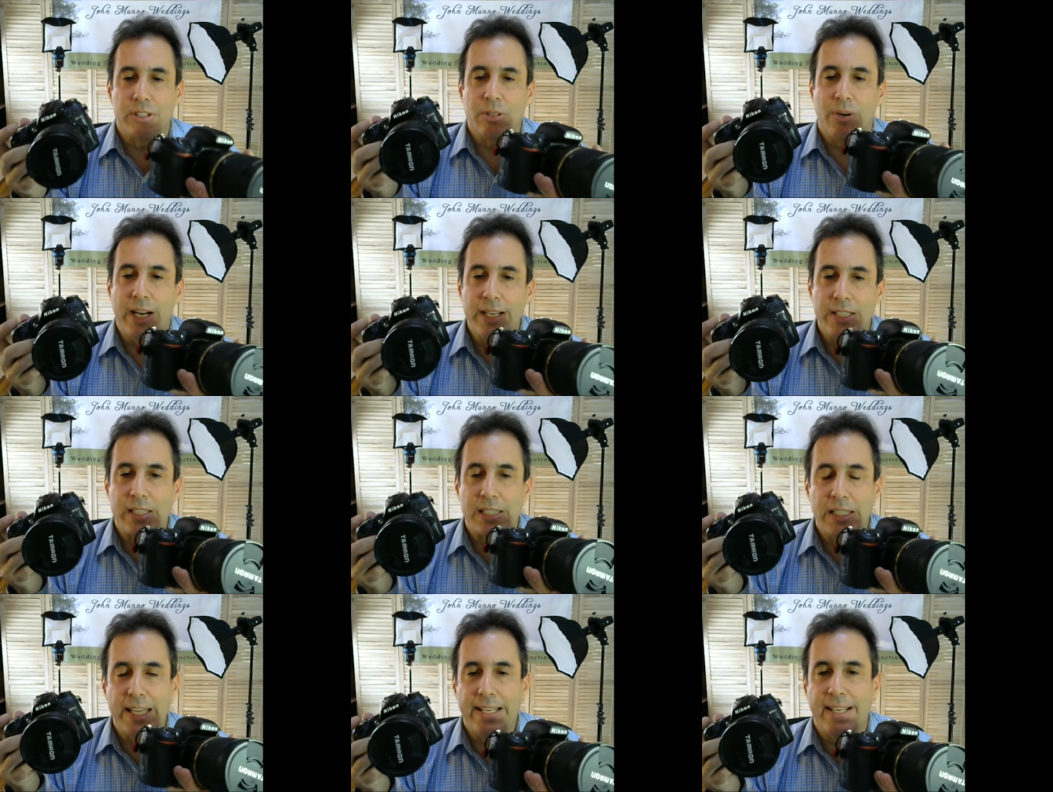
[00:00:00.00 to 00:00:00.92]
So I just
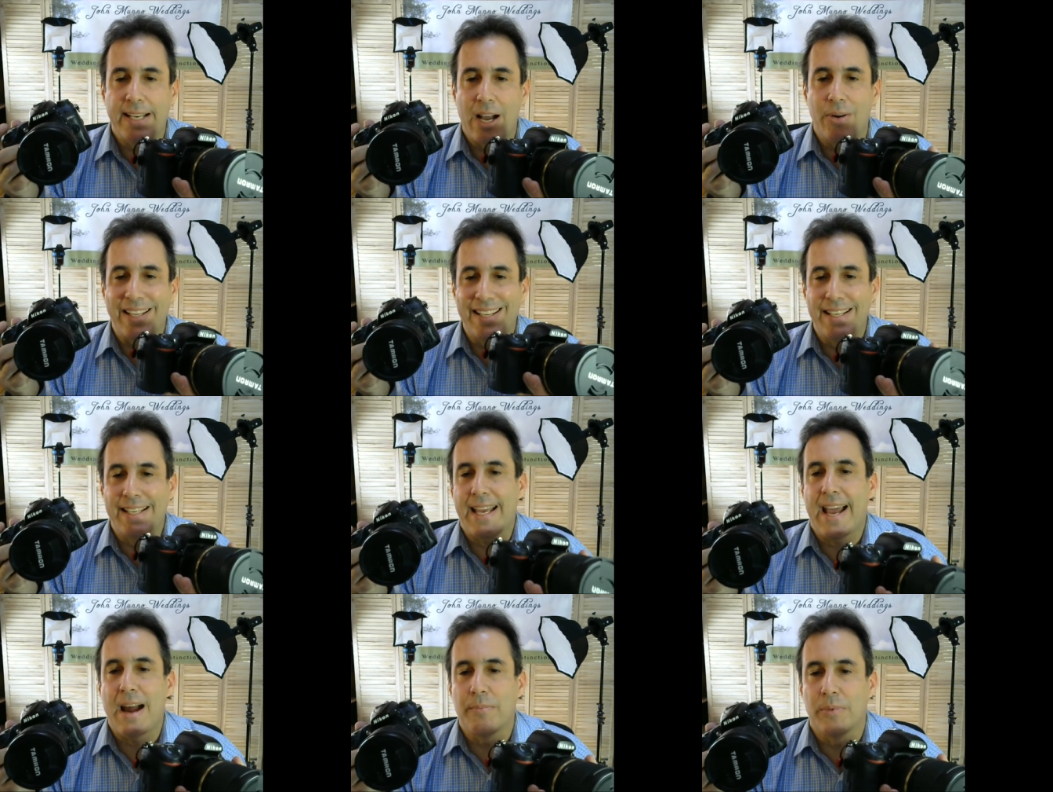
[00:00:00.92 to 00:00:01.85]
laid it out in
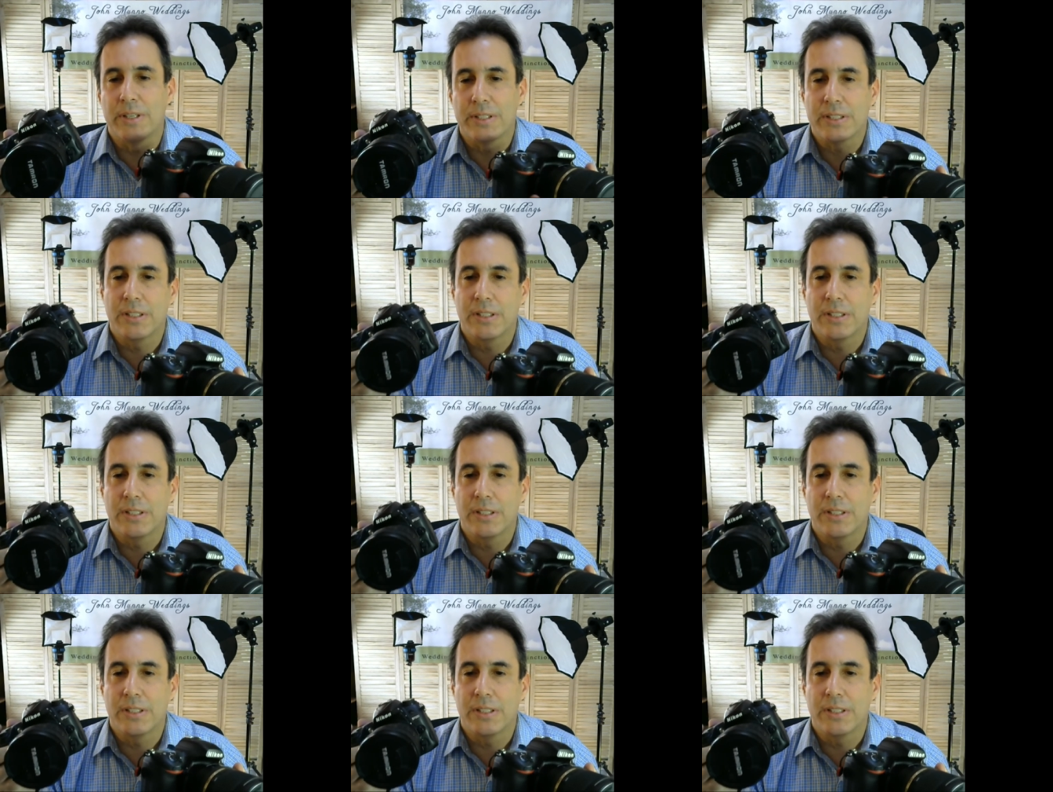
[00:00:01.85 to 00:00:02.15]
cameras.